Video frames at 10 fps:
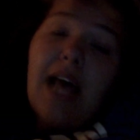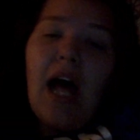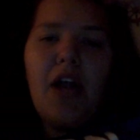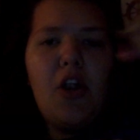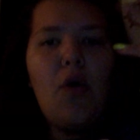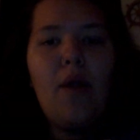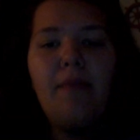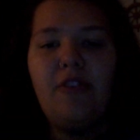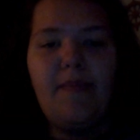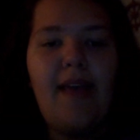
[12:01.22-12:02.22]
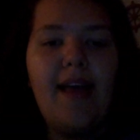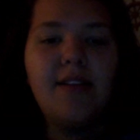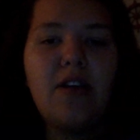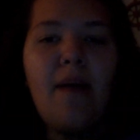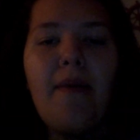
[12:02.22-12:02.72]
I don't know what I'm doing with my
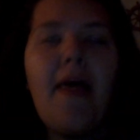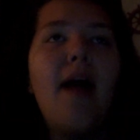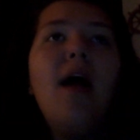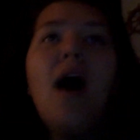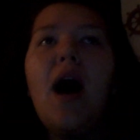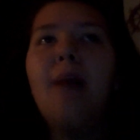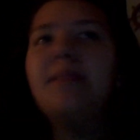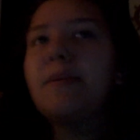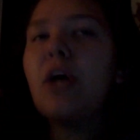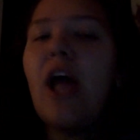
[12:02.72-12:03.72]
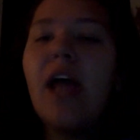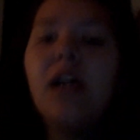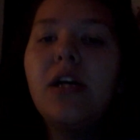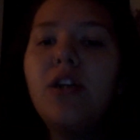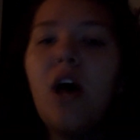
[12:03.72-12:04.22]
hands, sorry about that. Typical
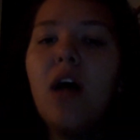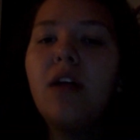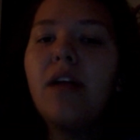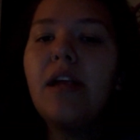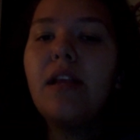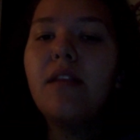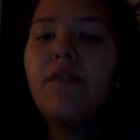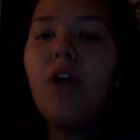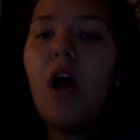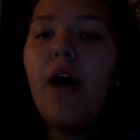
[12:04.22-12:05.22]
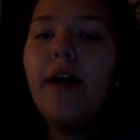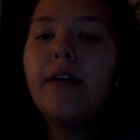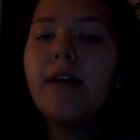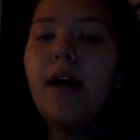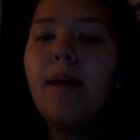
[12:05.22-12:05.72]
Hannah, not ending the
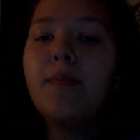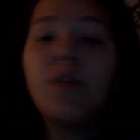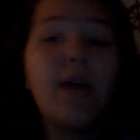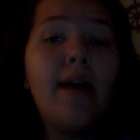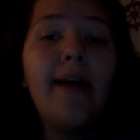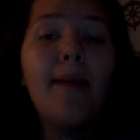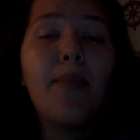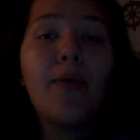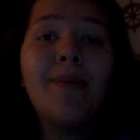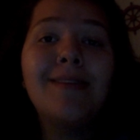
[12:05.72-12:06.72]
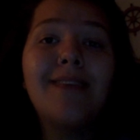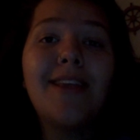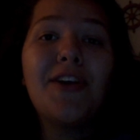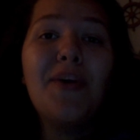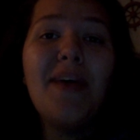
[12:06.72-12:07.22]
vlog. So here I am 3 months
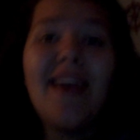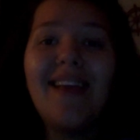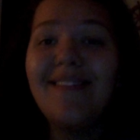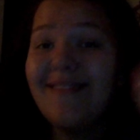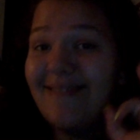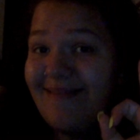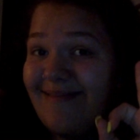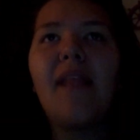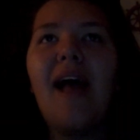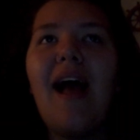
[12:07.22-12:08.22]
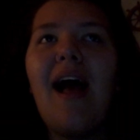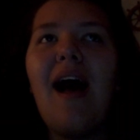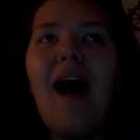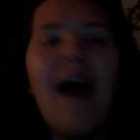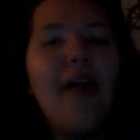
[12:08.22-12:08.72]
later doing it.
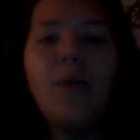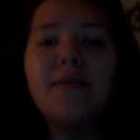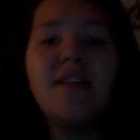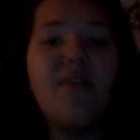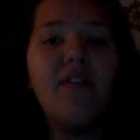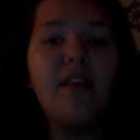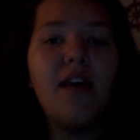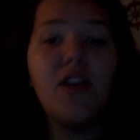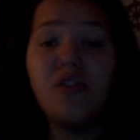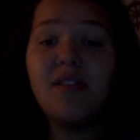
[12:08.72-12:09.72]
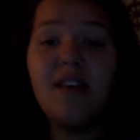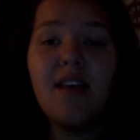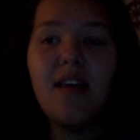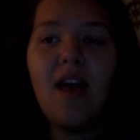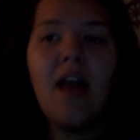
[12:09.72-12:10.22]
Ireland was definitely
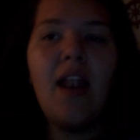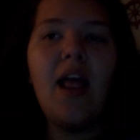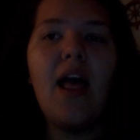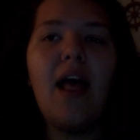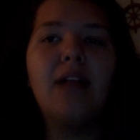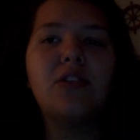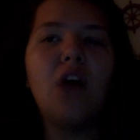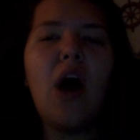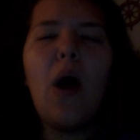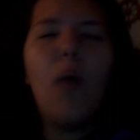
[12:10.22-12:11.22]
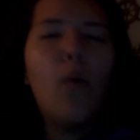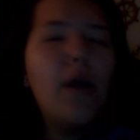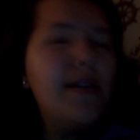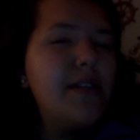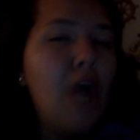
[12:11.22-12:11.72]
interesting, and it's not how I
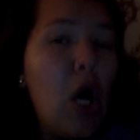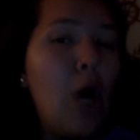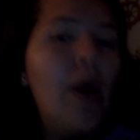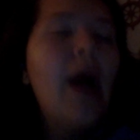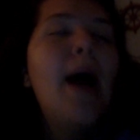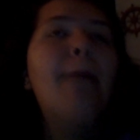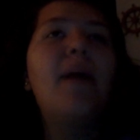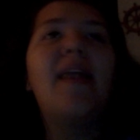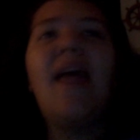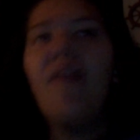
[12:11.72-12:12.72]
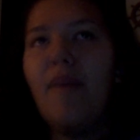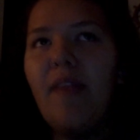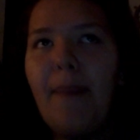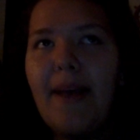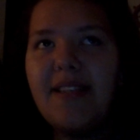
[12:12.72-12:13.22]
wanted to go, but I definitely made
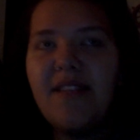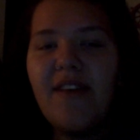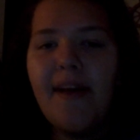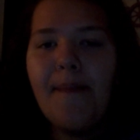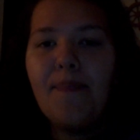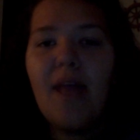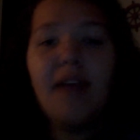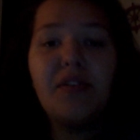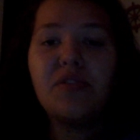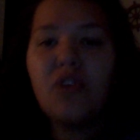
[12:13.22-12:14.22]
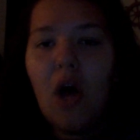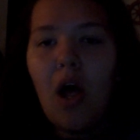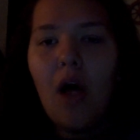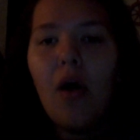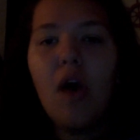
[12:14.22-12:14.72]
the best of it. As you
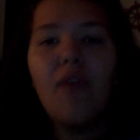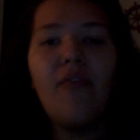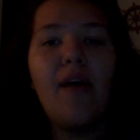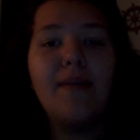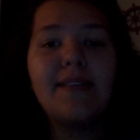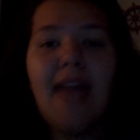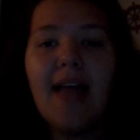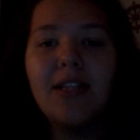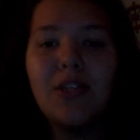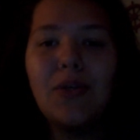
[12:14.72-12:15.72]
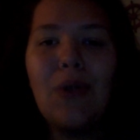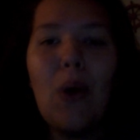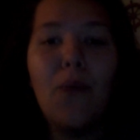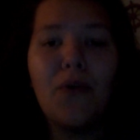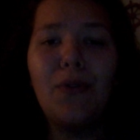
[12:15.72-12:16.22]
saw, our flight was canceled
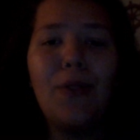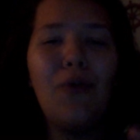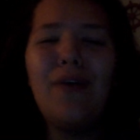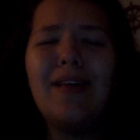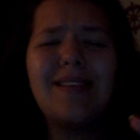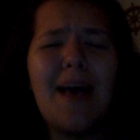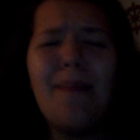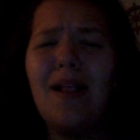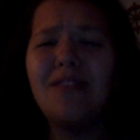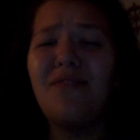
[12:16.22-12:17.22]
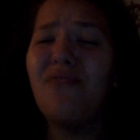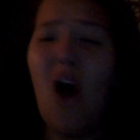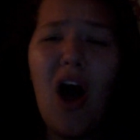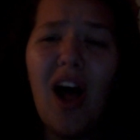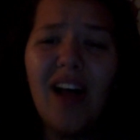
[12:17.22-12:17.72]
over literally 10 minutes of
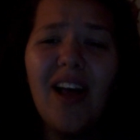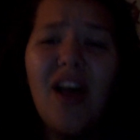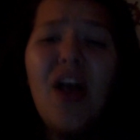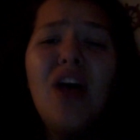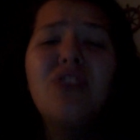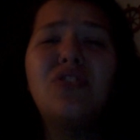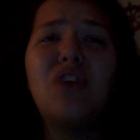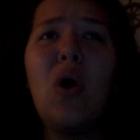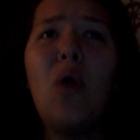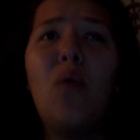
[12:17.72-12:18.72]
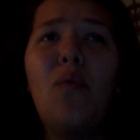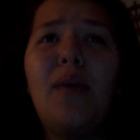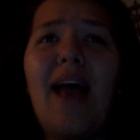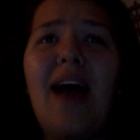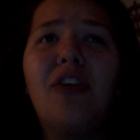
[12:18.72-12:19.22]
fog, so
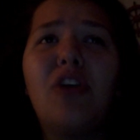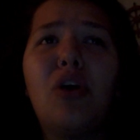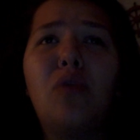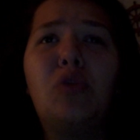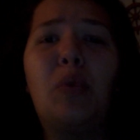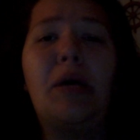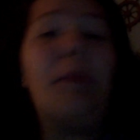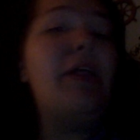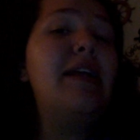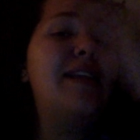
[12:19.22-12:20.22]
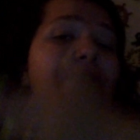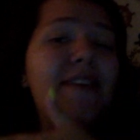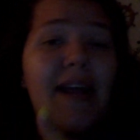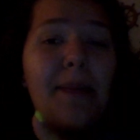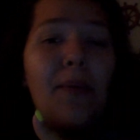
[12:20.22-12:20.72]
we had to go to a completely
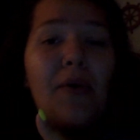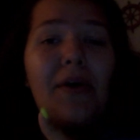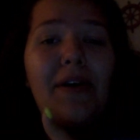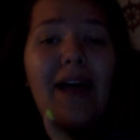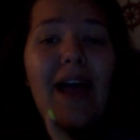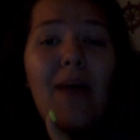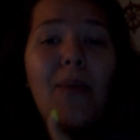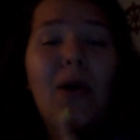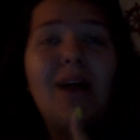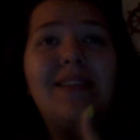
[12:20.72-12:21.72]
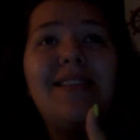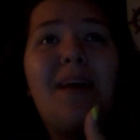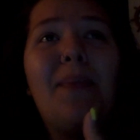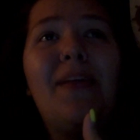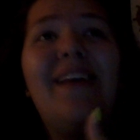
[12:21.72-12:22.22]
different airport, and we got to
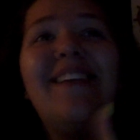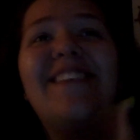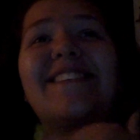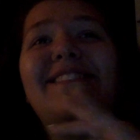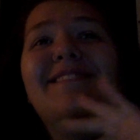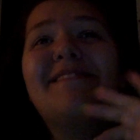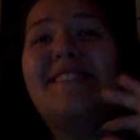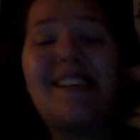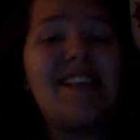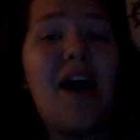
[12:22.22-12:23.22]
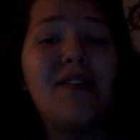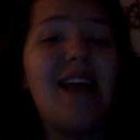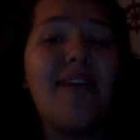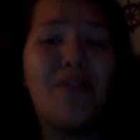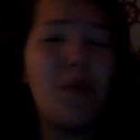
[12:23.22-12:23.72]
Dublin 6 hours
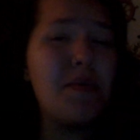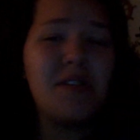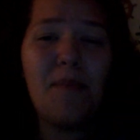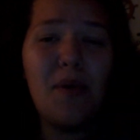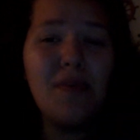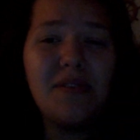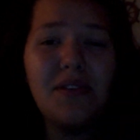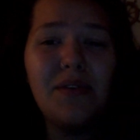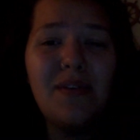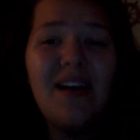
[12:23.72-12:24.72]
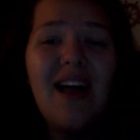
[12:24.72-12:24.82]
after we were supposed to.